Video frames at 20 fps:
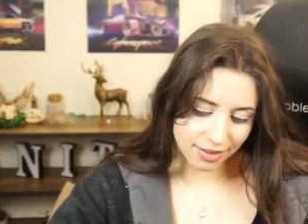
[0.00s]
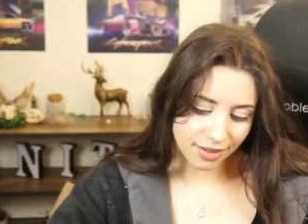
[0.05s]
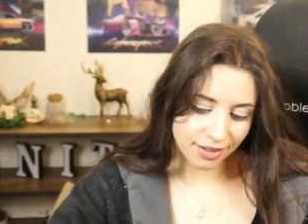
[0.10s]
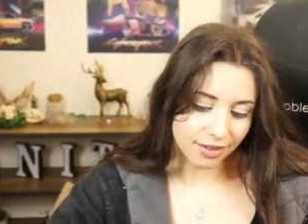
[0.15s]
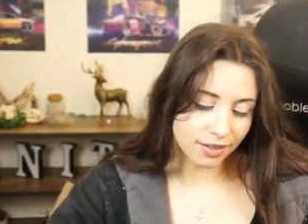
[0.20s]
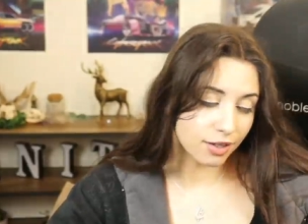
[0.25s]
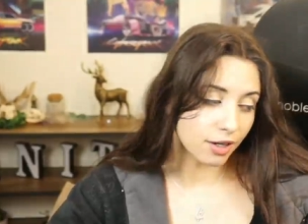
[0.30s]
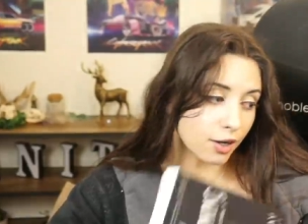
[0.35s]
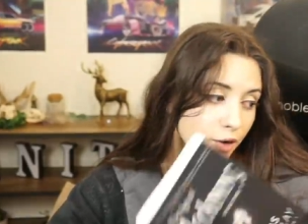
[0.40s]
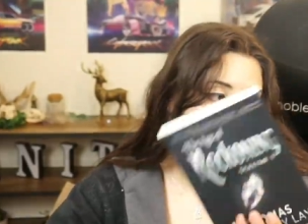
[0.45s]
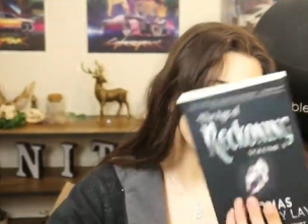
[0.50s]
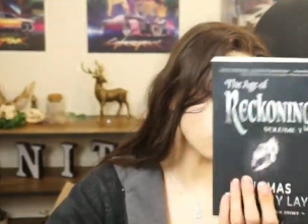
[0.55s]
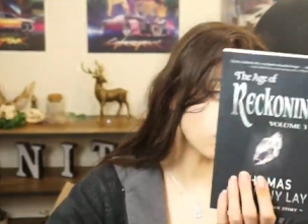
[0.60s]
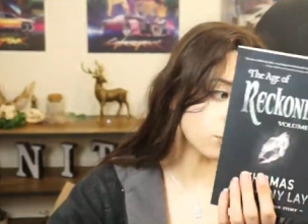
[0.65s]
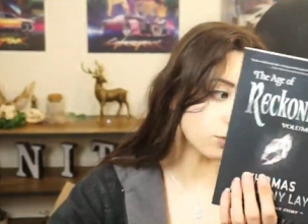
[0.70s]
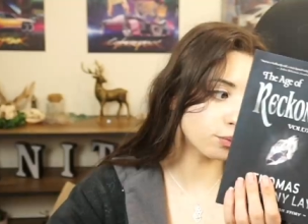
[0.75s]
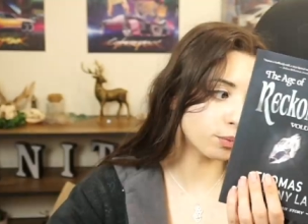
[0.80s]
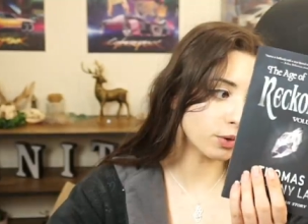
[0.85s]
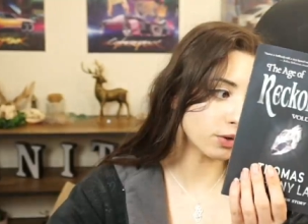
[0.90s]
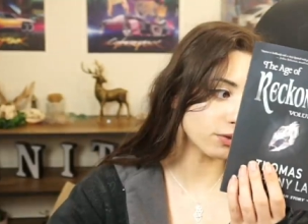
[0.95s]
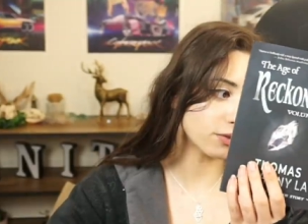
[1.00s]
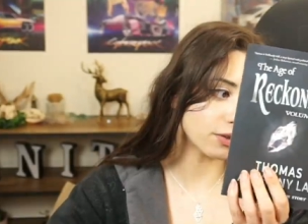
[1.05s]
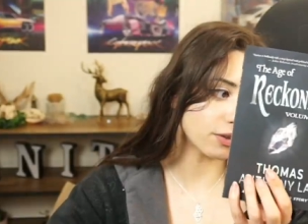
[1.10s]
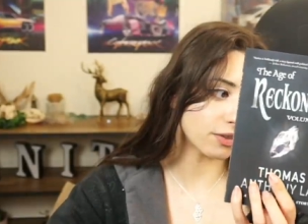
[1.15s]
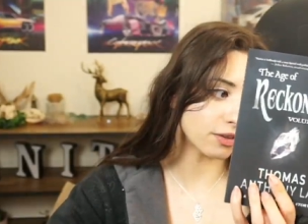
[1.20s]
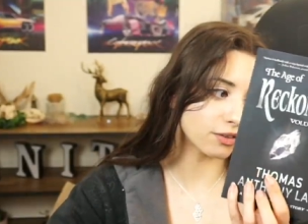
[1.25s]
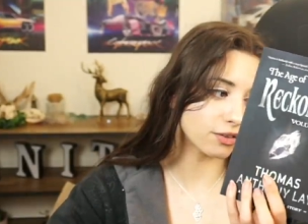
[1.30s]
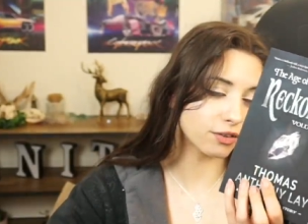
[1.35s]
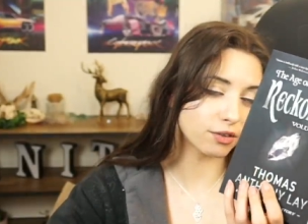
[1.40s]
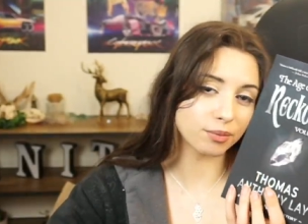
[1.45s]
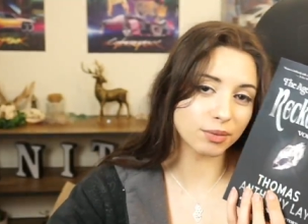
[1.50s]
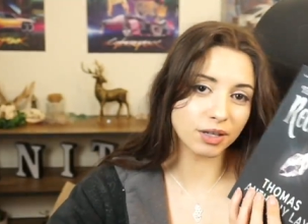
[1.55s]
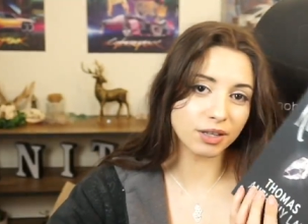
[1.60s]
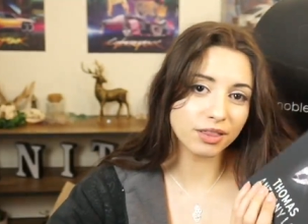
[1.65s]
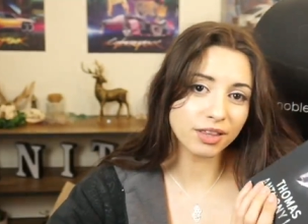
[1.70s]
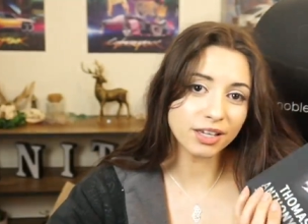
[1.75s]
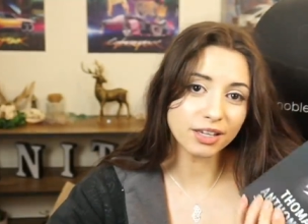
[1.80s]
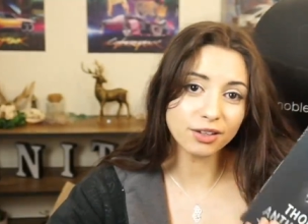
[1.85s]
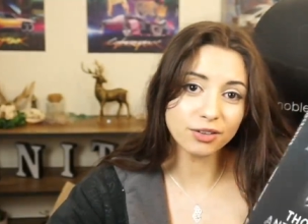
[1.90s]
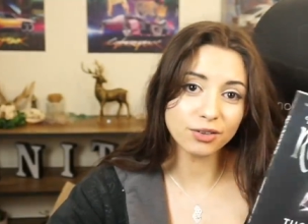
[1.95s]
The guy who wrote this book sent this to me.
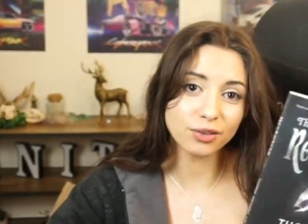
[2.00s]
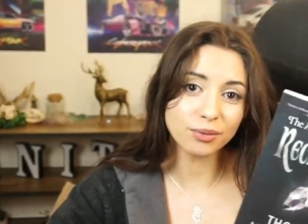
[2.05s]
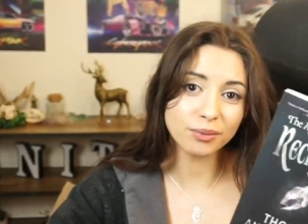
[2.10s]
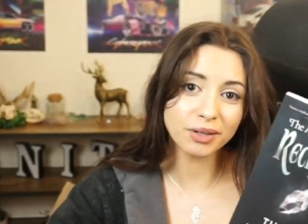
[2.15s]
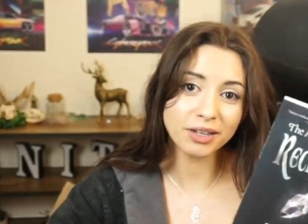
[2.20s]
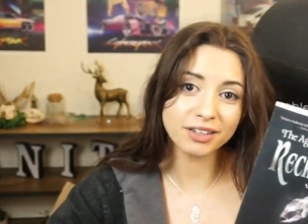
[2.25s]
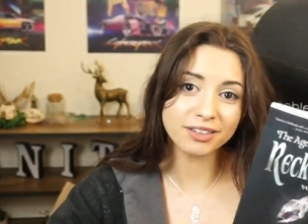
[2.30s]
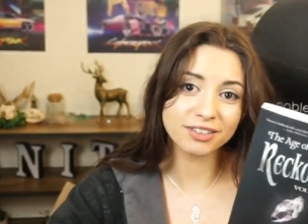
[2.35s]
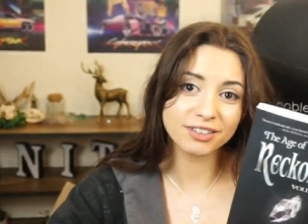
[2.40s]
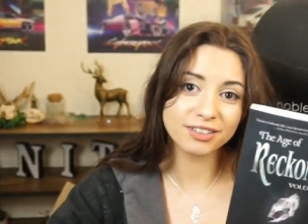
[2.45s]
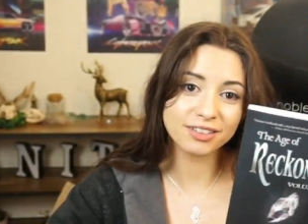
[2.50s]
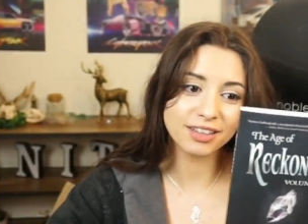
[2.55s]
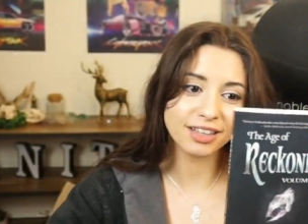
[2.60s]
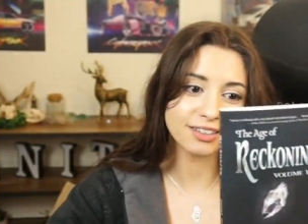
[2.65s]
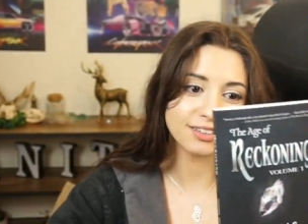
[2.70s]
Thank you so much, that's